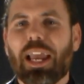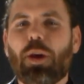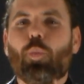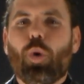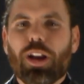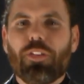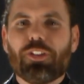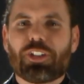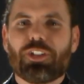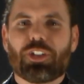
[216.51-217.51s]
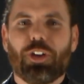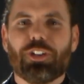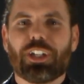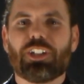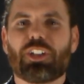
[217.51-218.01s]
And one of those
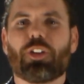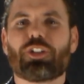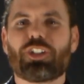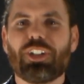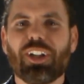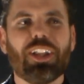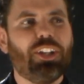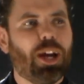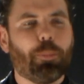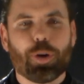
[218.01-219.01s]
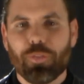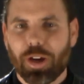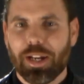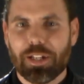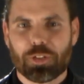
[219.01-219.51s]
concerns is there's still a number of
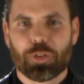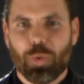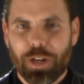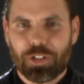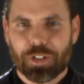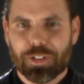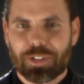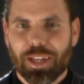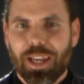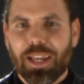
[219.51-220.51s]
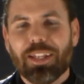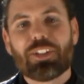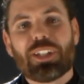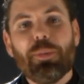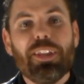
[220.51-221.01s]
unanswered questions. Now,
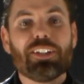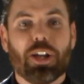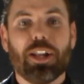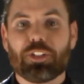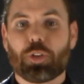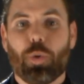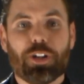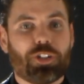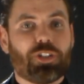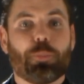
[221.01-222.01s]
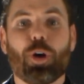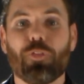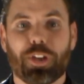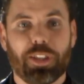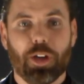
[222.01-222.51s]
some of these unanswered questions are
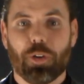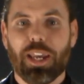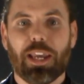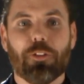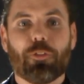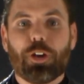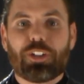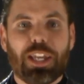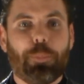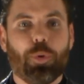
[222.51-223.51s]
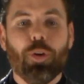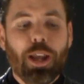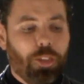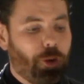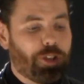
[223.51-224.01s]
perfectly okay. For example,
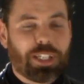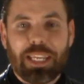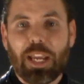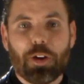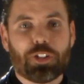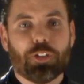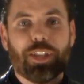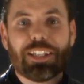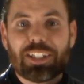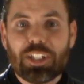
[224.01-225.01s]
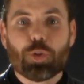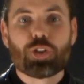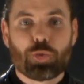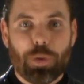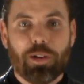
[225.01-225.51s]
there is a character that is still
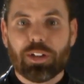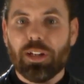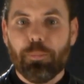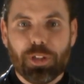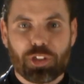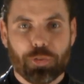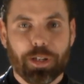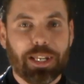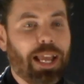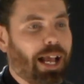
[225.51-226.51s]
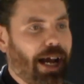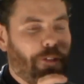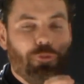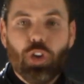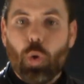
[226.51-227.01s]
shrouded in mystery. I
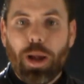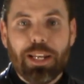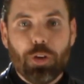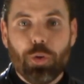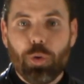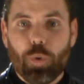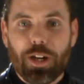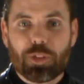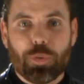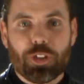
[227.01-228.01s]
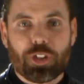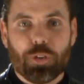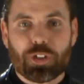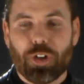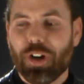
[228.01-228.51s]
have no idea who he was when the show
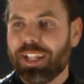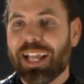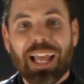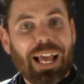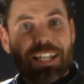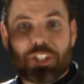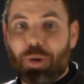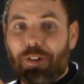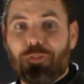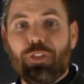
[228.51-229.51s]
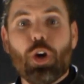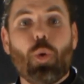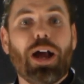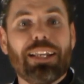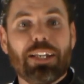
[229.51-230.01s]
started. I still have
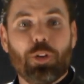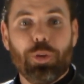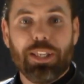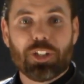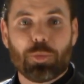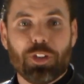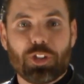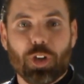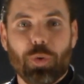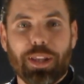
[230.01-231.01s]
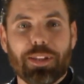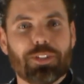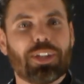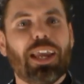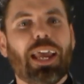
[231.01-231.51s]
no idea who he is when the show
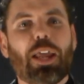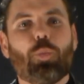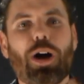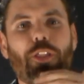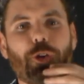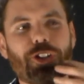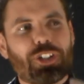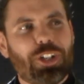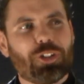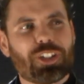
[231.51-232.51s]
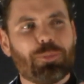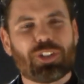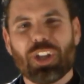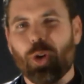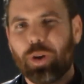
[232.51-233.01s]
ends. And while there is still some
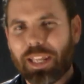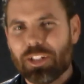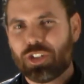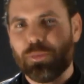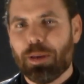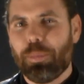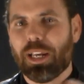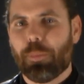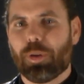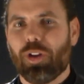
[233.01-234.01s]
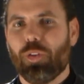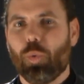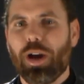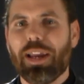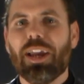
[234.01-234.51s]
subtle hints you may pick up along the
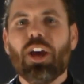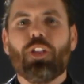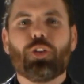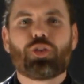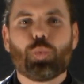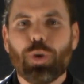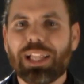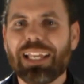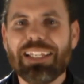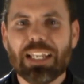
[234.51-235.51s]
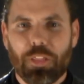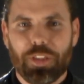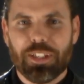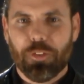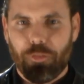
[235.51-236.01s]
way, there's really
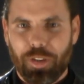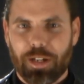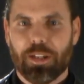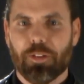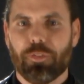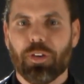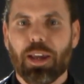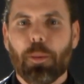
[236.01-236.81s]
nothing definitive.